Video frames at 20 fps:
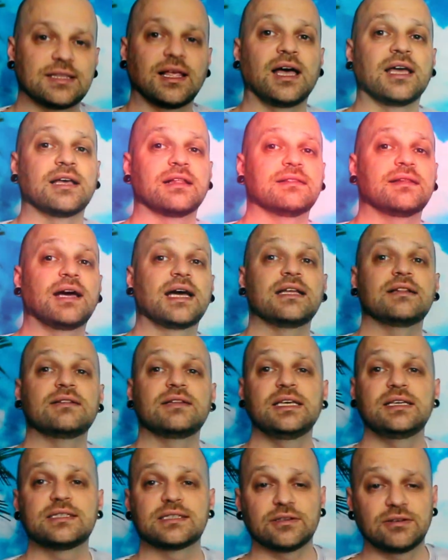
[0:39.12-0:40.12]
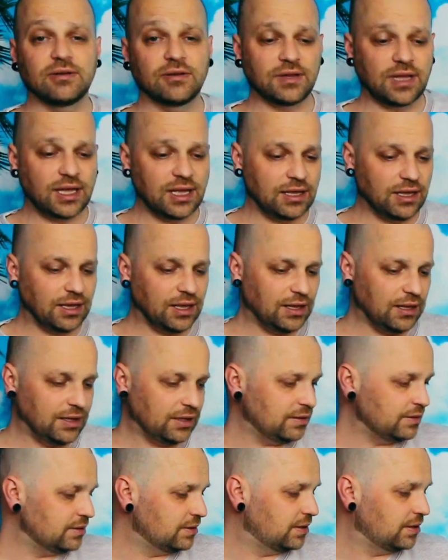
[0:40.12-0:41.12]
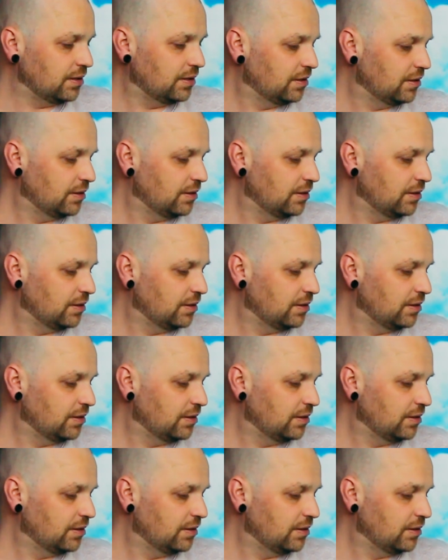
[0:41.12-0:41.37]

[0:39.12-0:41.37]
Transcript: like light leaks and all that, and